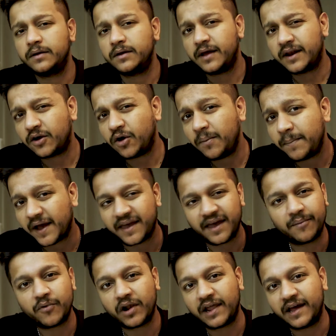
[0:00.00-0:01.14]
Can a compact
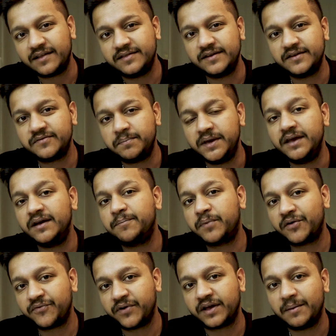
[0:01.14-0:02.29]
camera like this be a
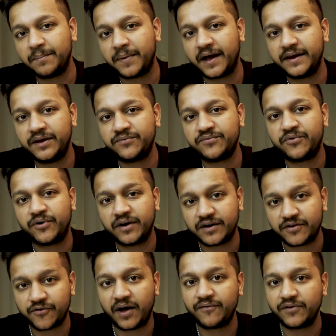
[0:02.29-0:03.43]
perfect companion for a
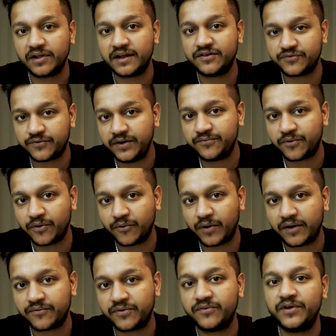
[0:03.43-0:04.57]
travel and street
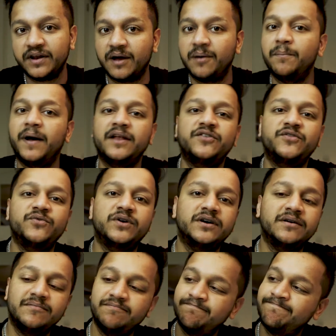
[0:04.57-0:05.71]
photographer when compared to
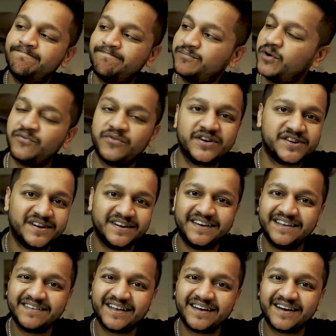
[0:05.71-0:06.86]
a professional
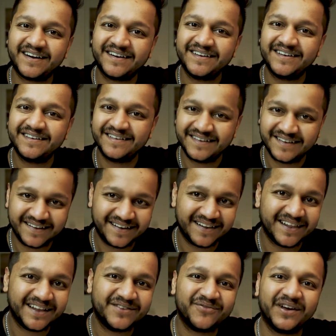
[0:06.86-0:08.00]
DSLR?
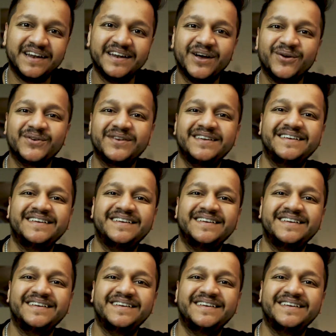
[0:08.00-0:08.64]
Let's find out.